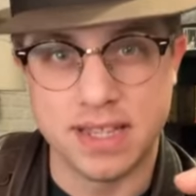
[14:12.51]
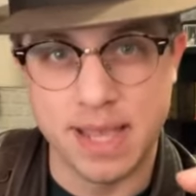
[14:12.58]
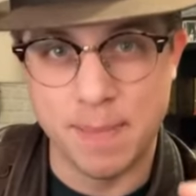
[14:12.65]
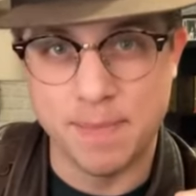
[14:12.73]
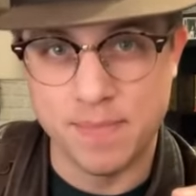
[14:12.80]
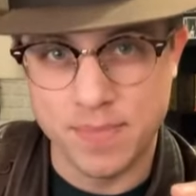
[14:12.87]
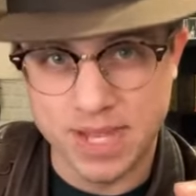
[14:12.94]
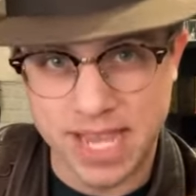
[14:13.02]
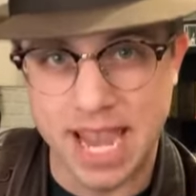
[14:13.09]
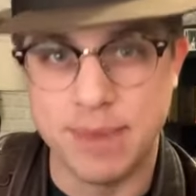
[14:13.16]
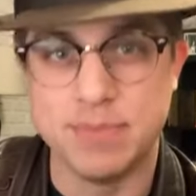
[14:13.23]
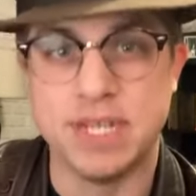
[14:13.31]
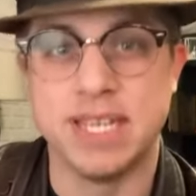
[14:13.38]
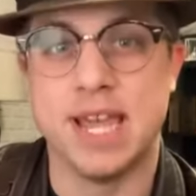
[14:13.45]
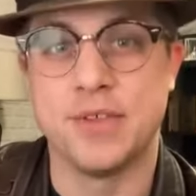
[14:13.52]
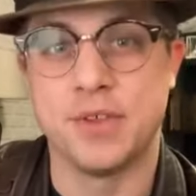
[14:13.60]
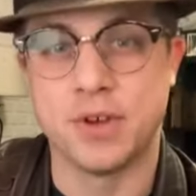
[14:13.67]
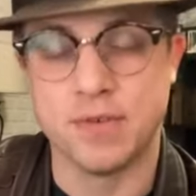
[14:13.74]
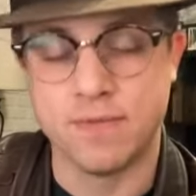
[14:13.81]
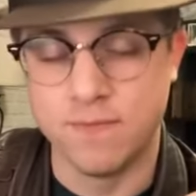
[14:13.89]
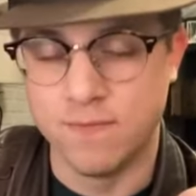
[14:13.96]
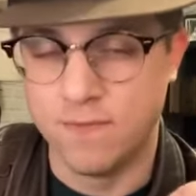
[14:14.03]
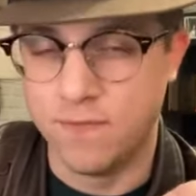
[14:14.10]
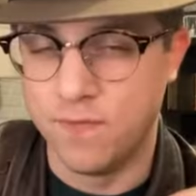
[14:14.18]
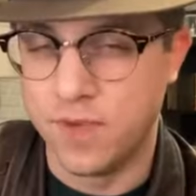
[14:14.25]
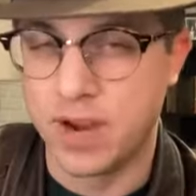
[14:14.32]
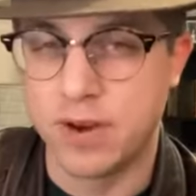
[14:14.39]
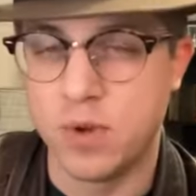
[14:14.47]
that came together
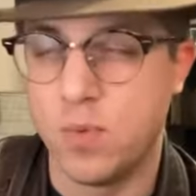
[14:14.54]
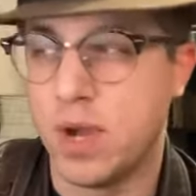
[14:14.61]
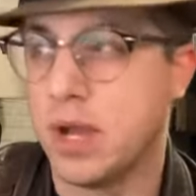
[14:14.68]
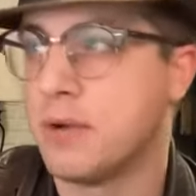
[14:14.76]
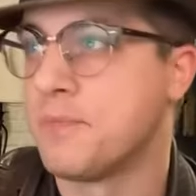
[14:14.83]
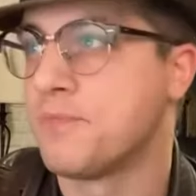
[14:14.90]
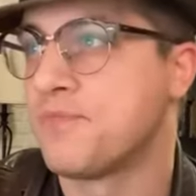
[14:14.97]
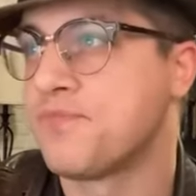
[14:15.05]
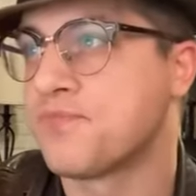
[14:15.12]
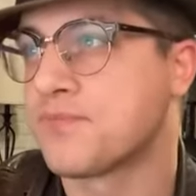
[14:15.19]
very well.